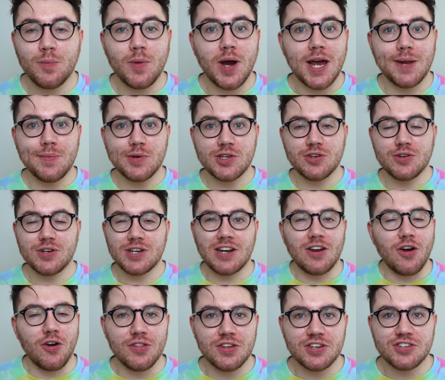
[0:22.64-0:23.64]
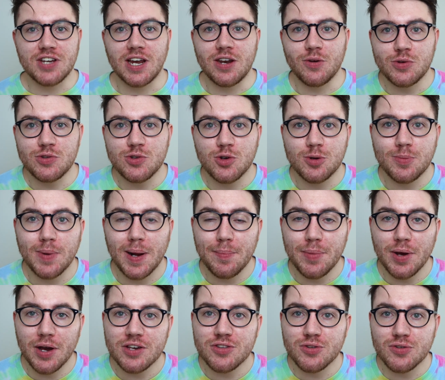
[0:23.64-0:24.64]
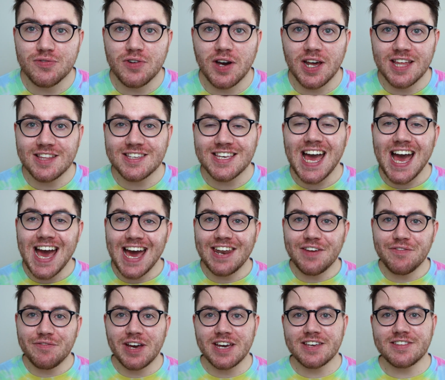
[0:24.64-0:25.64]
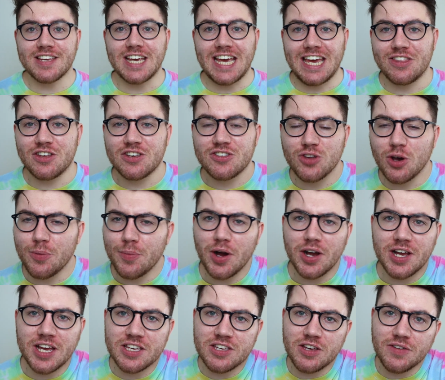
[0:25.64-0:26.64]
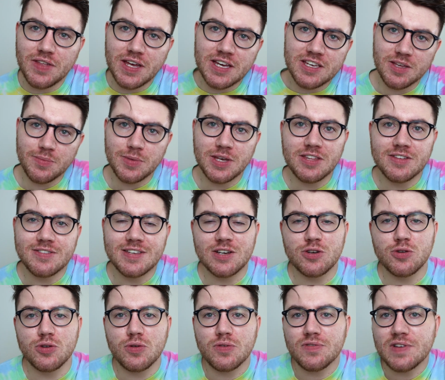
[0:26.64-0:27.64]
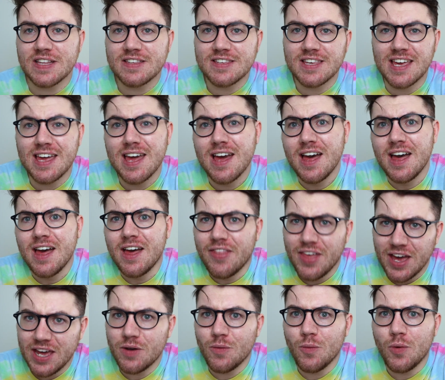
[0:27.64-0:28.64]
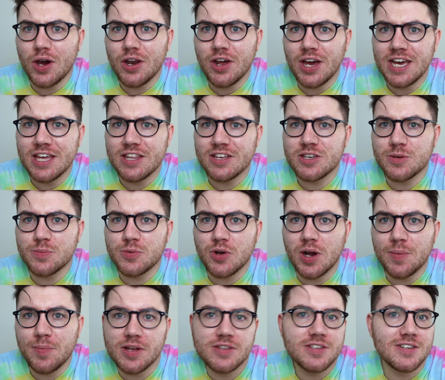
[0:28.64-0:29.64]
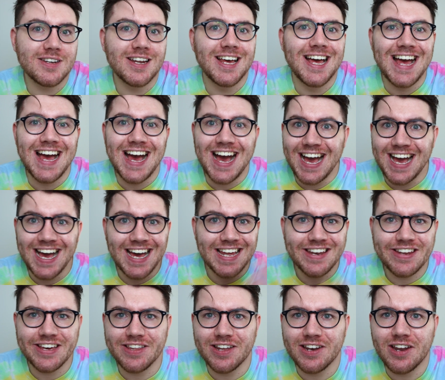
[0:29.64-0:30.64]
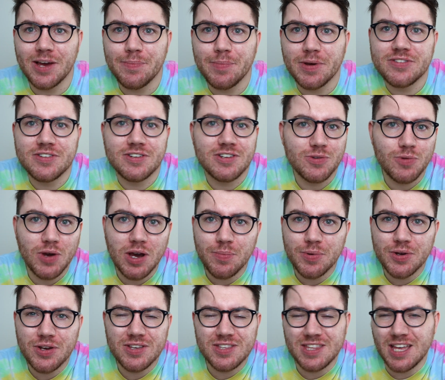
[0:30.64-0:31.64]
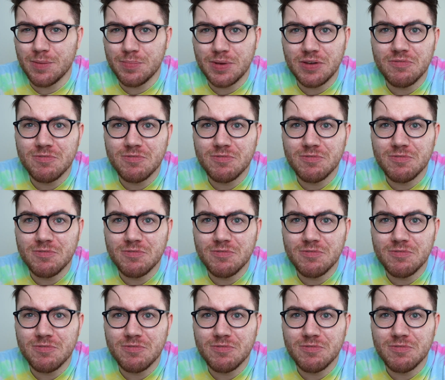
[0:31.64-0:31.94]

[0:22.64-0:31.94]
My name is Euan, and on this channel we talk about personal finance and investing in the stock market. So if that's something that tickles your fancy, then why not hit the subscribe button and hit the like button as well, because that'd be